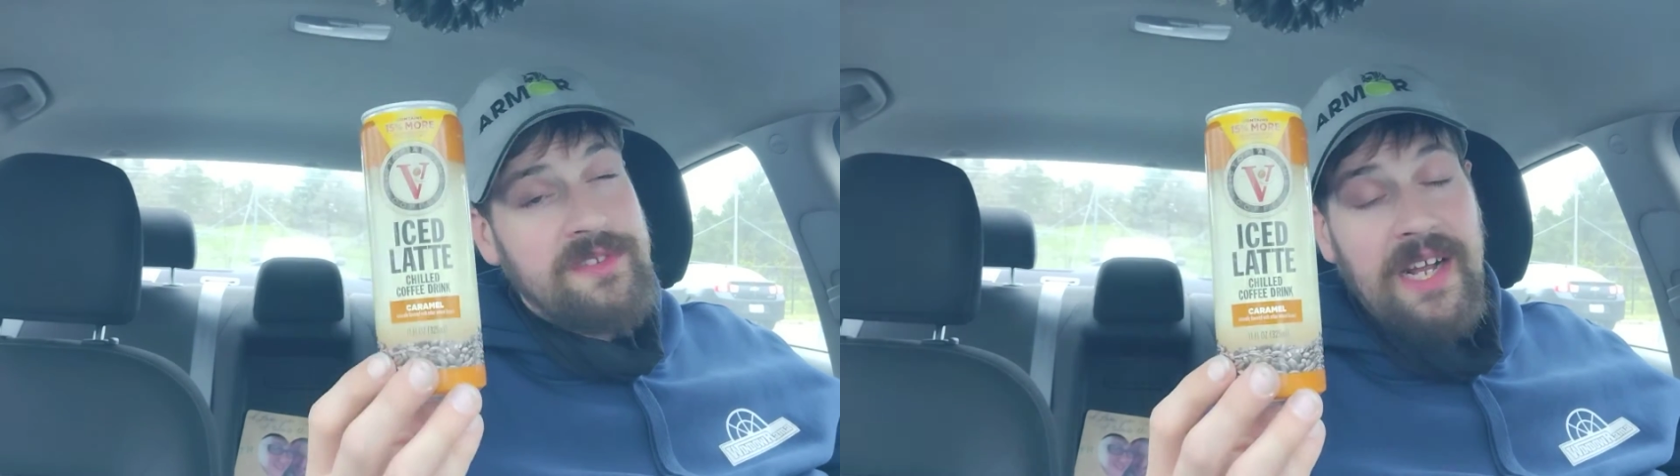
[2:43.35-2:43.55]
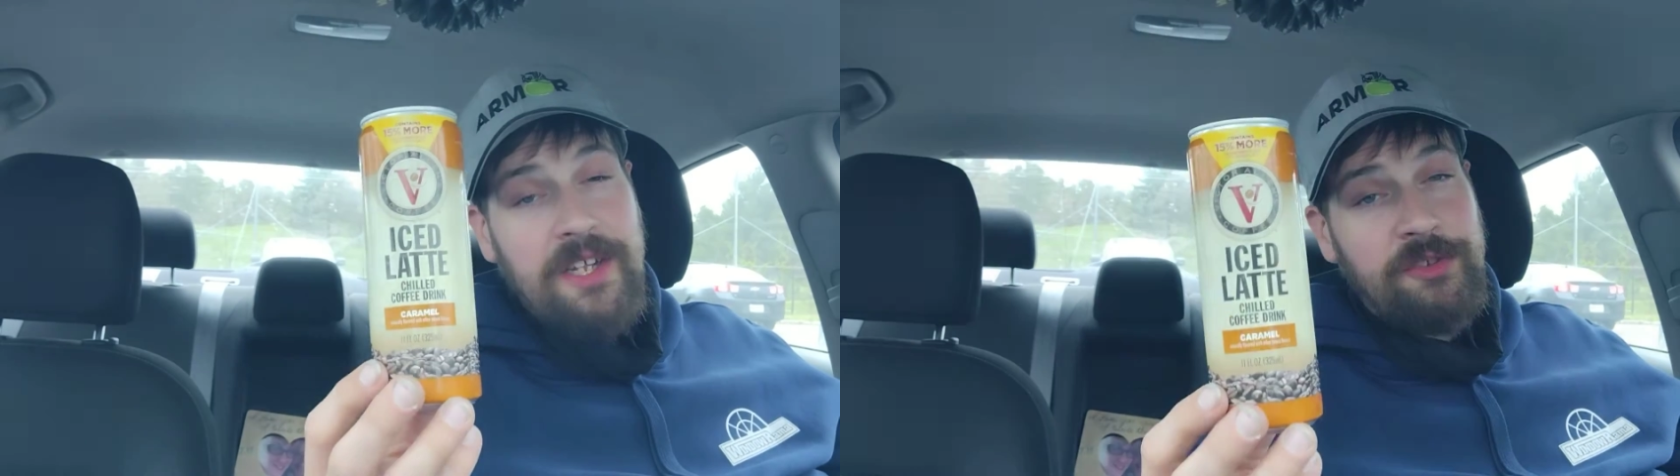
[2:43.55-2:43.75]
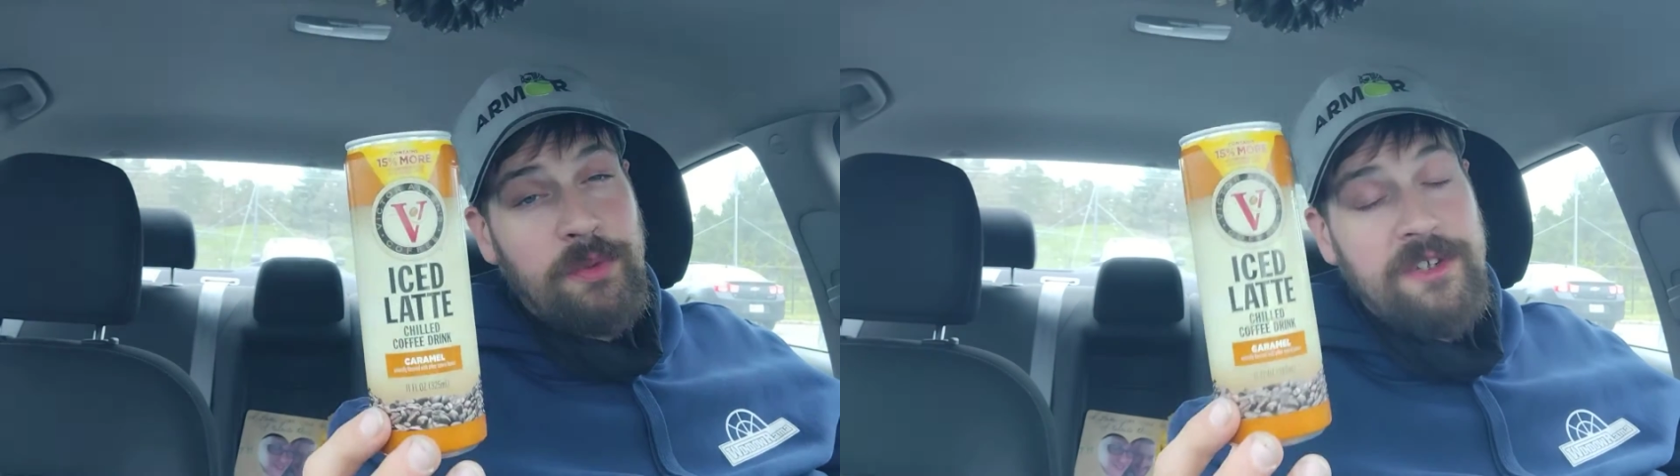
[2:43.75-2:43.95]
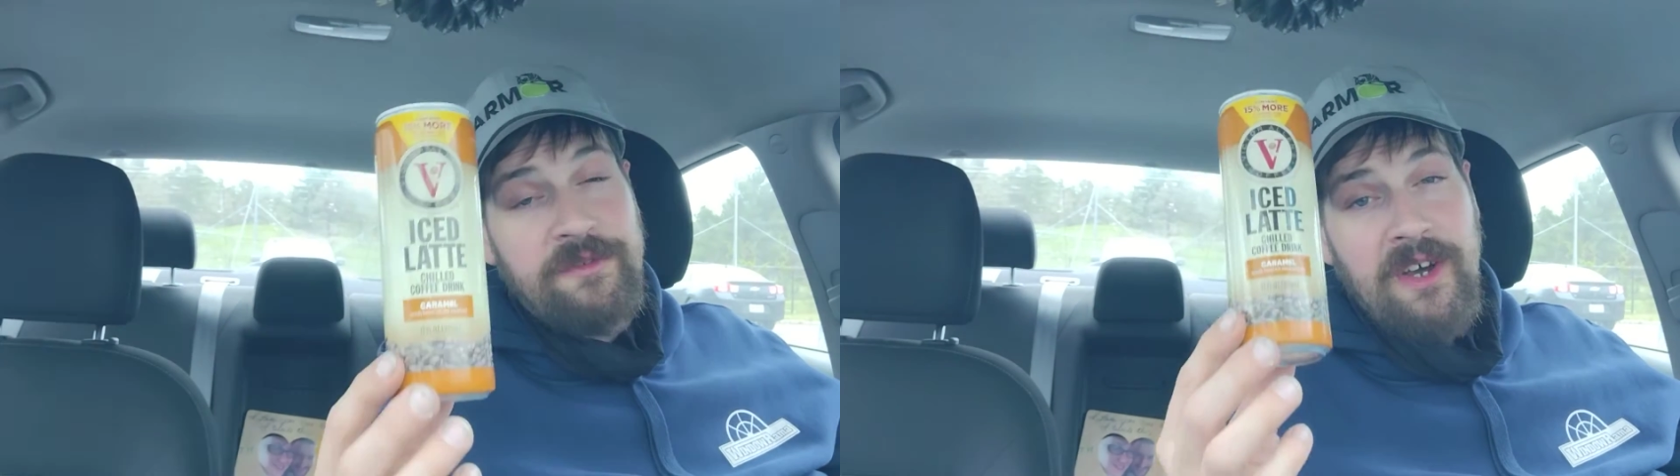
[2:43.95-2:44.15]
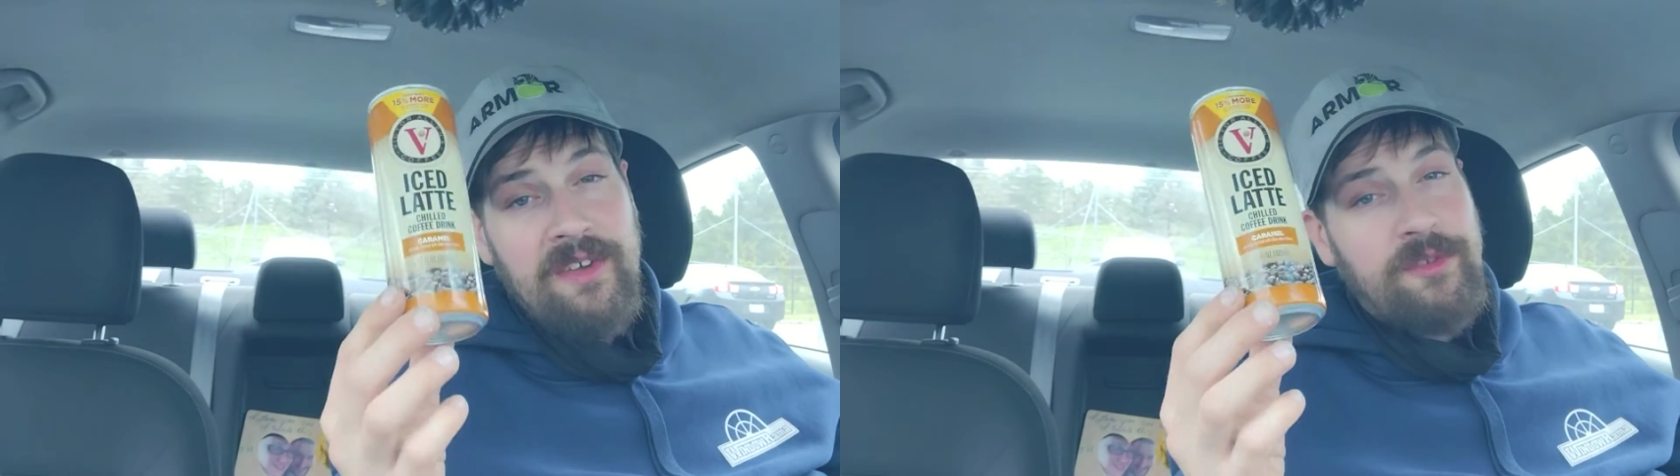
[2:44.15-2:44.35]

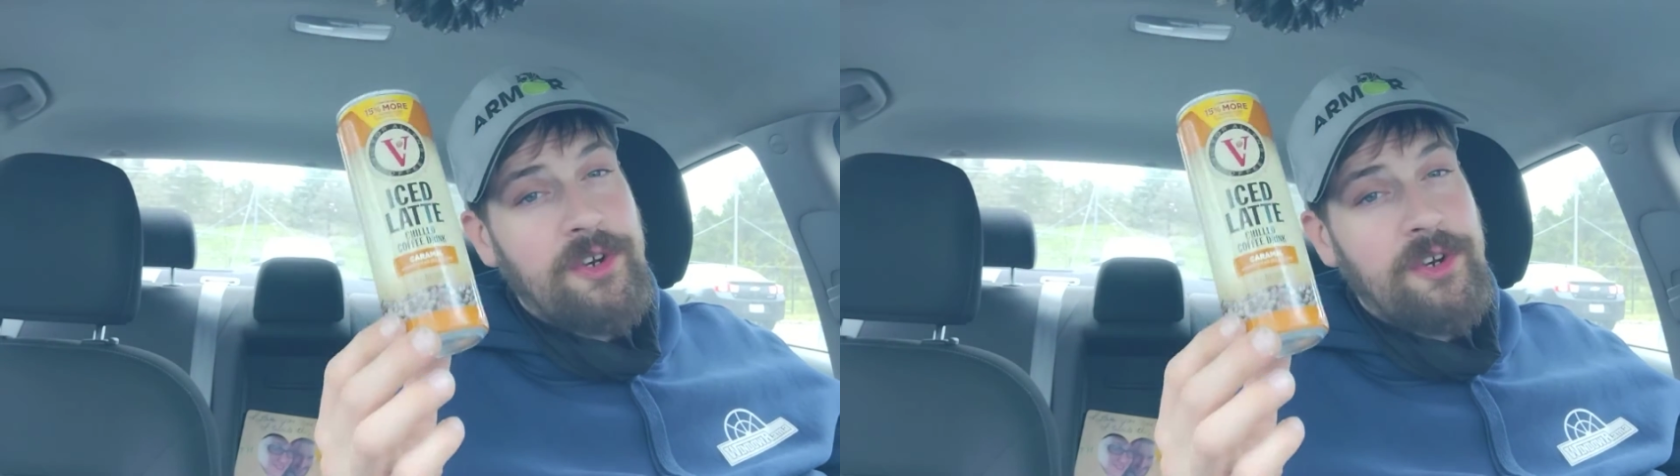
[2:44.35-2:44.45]
$1.25,